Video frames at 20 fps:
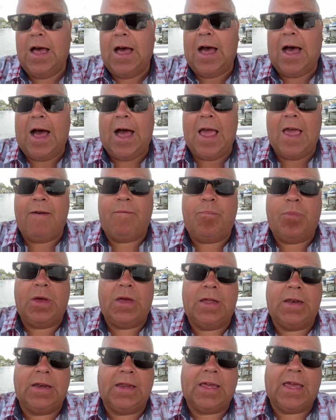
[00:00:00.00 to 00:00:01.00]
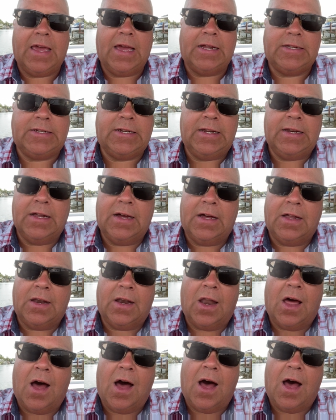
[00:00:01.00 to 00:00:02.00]
I have been catching a
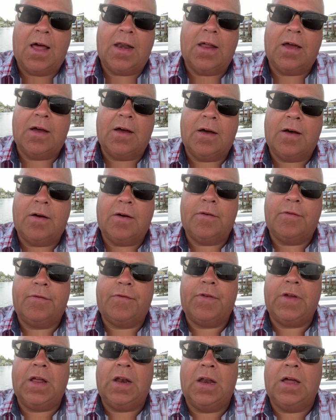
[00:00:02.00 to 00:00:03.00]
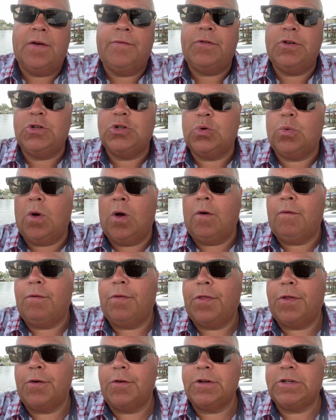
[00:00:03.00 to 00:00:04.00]
lot of 11, 12,
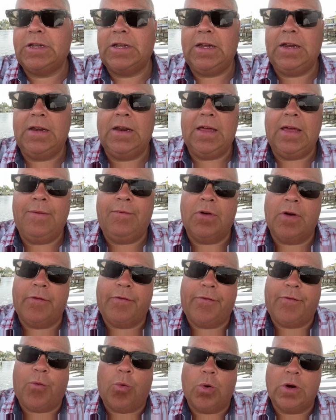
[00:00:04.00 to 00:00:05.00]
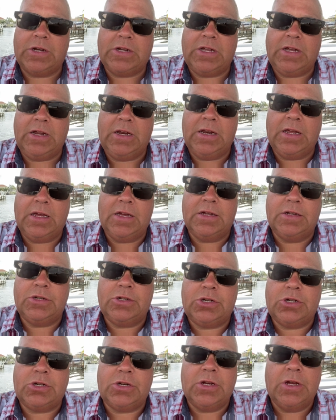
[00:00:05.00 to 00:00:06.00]
13, even a 14
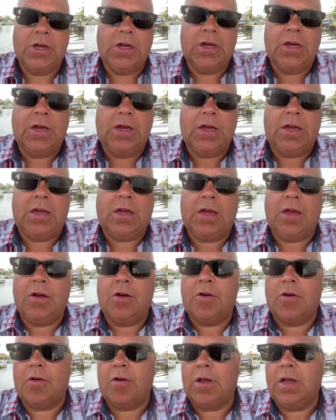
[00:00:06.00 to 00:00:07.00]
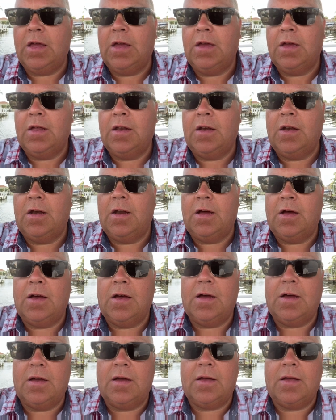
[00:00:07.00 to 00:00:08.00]
inch here in
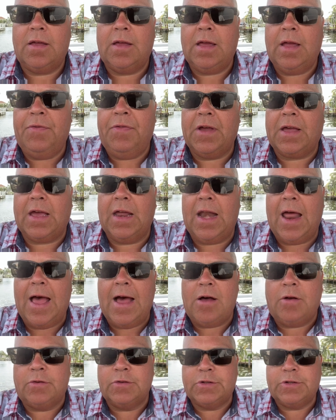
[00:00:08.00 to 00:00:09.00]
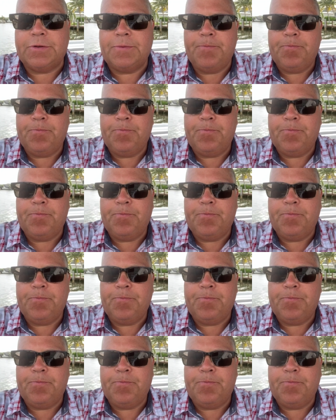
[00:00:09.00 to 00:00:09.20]
the canals.